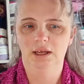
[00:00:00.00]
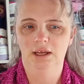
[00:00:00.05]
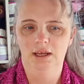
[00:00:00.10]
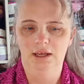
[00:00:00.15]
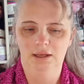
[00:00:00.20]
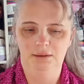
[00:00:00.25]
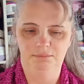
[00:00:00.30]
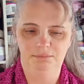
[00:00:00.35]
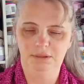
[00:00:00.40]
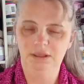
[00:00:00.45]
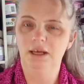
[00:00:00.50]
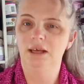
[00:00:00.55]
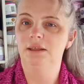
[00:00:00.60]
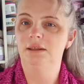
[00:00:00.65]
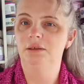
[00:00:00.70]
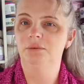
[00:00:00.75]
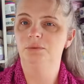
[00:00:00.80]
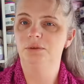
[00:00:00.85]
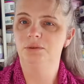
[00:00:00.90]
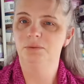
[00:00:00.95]
yarn
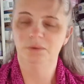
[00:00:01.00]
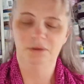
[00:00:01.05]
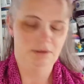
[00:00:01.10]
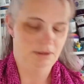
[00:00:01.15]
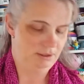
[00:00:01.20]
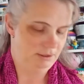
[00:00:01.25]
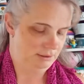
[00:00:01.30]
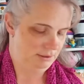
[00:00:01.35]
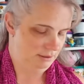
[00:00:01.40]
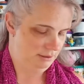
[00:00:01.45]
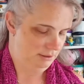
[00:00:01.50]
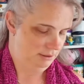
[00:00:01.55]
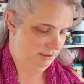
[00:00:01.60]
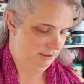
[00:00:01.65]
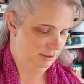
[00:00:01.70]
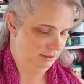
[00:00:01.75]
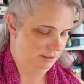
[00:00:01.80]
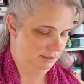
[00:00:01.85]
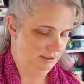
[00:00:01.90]
that was with it.